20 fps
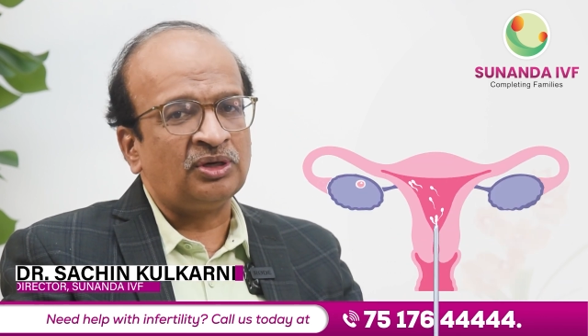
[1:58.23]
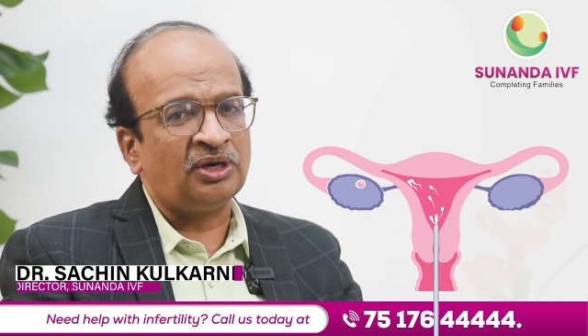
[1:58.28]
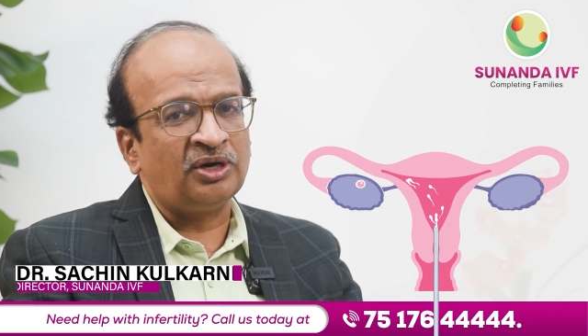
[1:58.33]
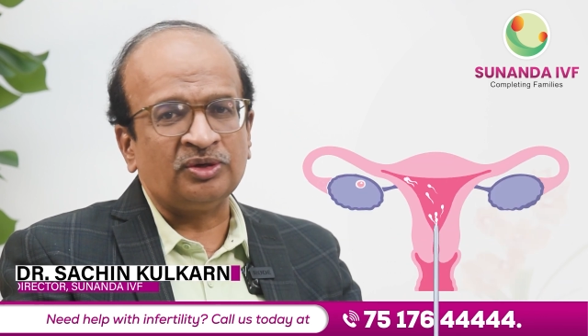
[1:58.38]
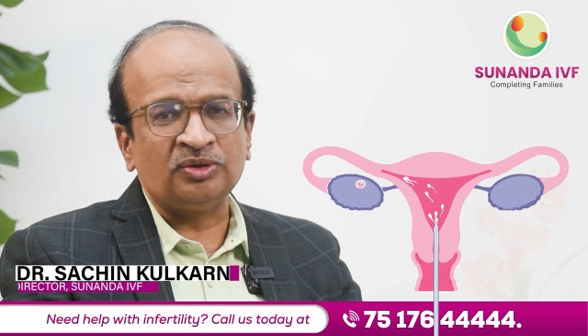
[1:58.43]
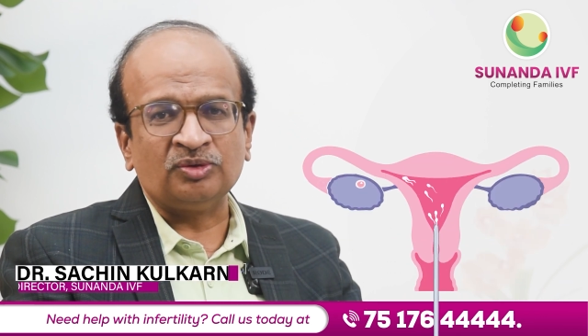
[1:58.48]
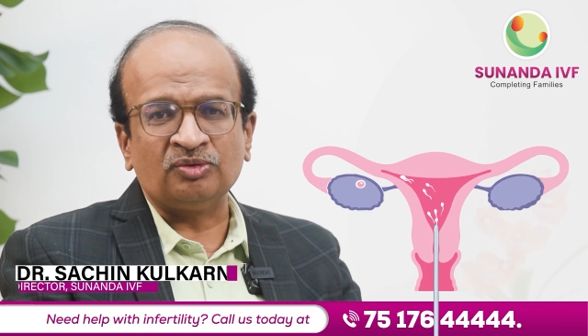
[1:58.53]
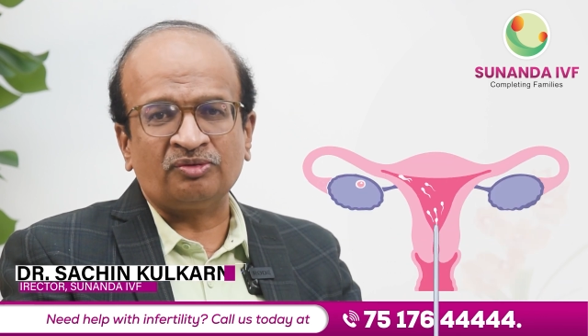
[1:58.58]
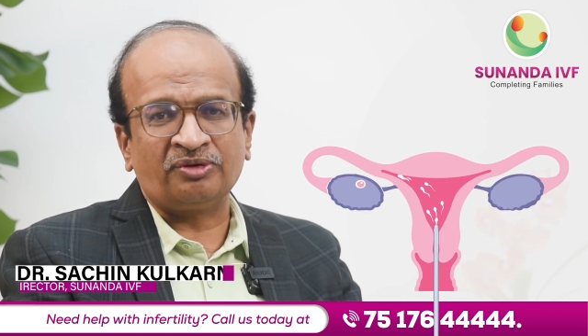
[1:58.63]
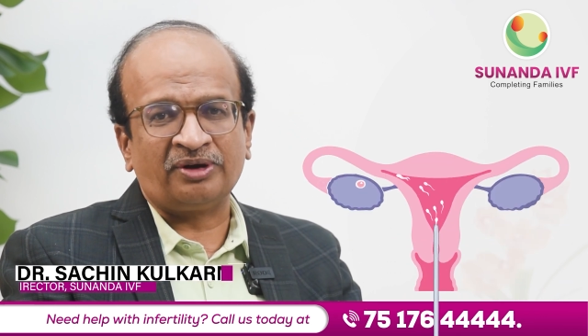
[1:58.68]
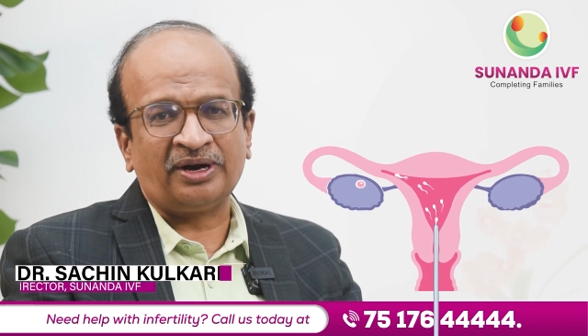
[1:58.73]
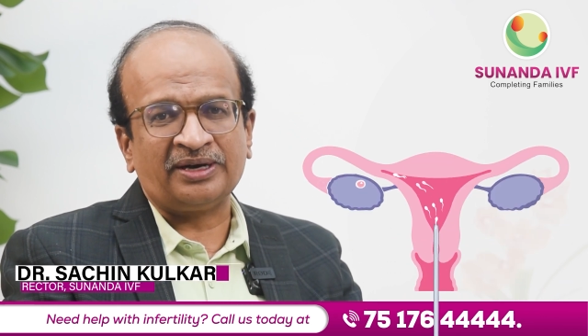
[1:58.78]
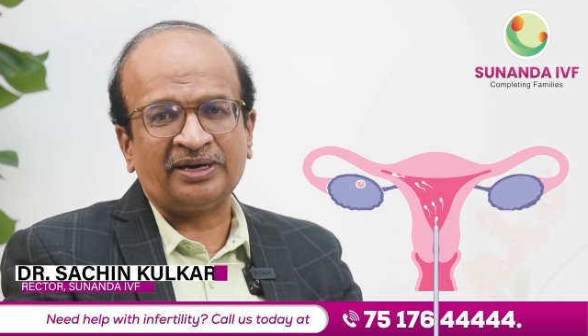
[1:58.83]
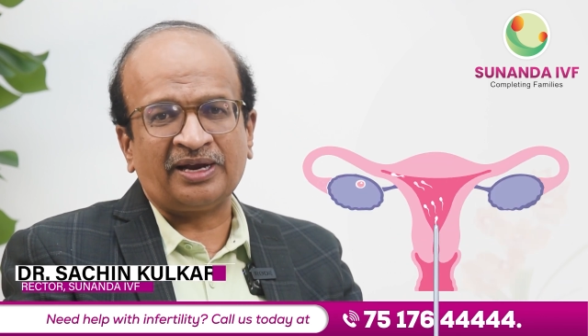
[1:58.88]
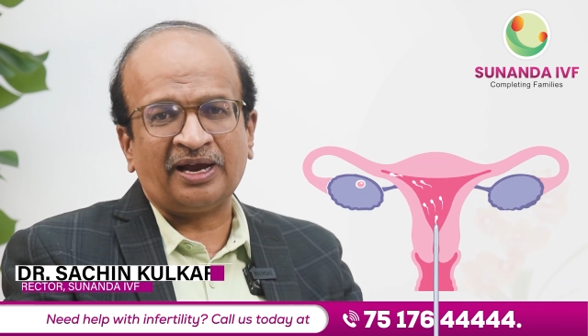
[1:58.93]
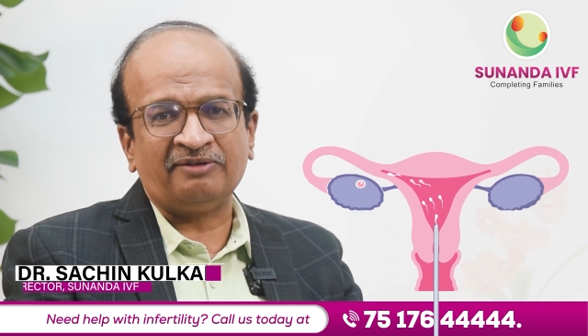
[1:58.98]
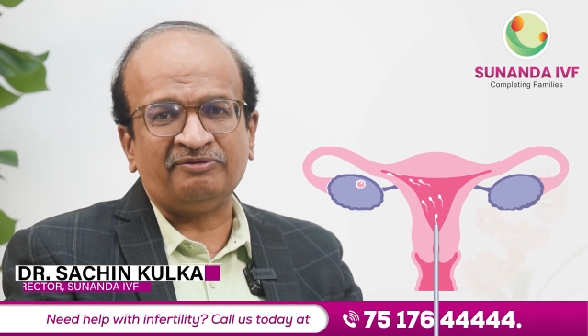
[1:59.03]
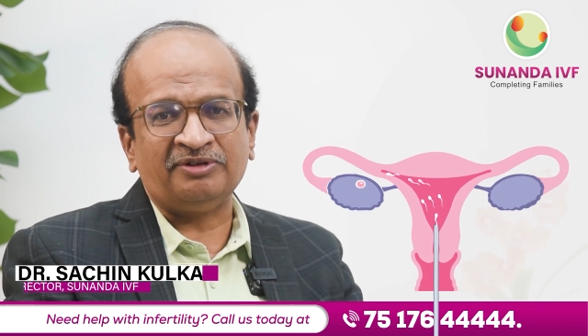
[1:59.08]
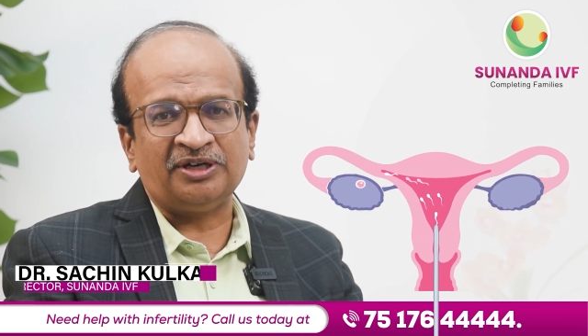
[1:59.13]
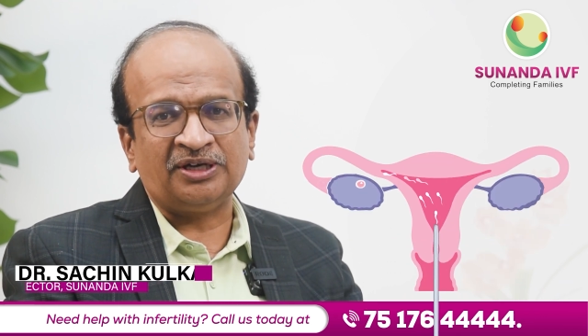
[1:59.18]
her uterine
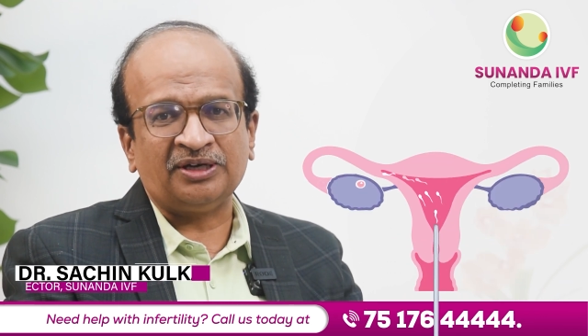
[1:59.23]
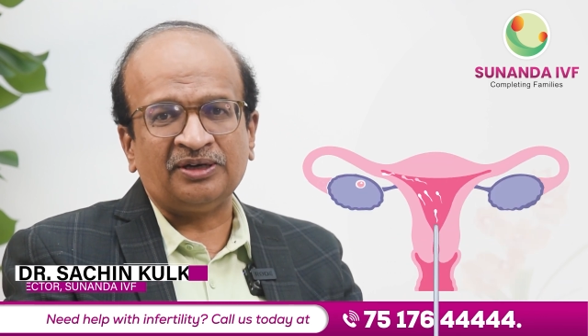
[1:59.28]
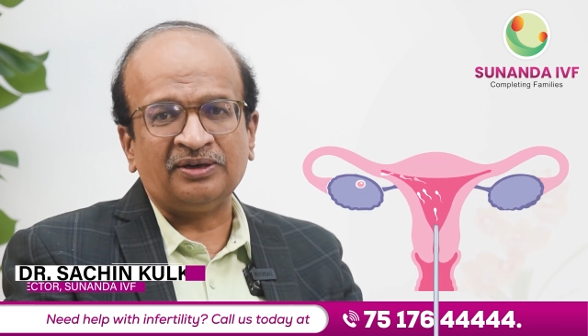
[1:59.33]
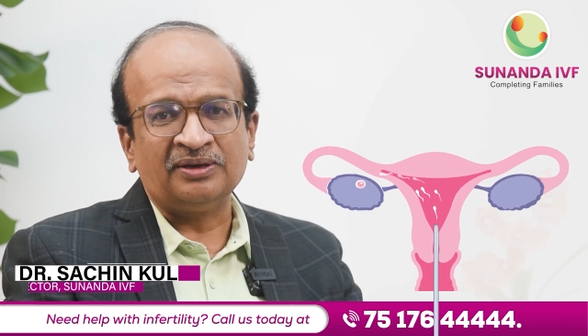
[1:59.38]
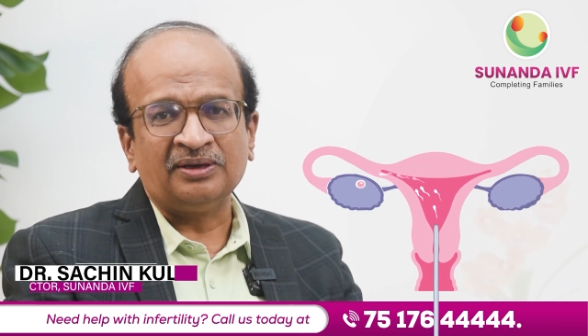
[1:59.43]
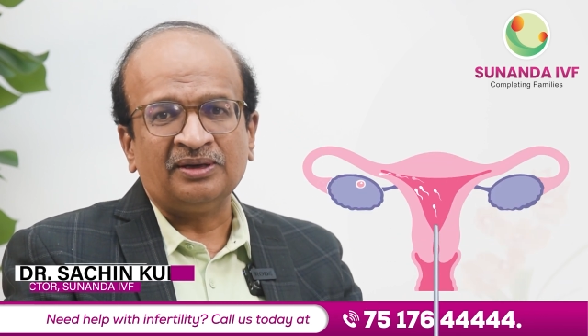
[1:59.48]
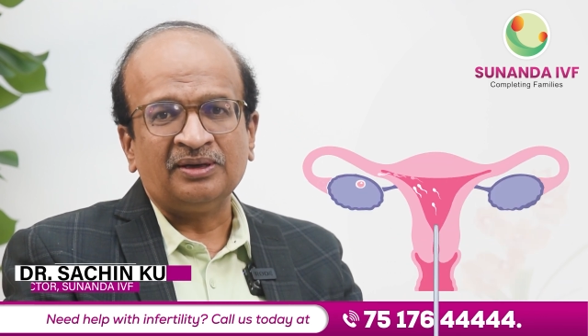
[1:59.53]
cavity.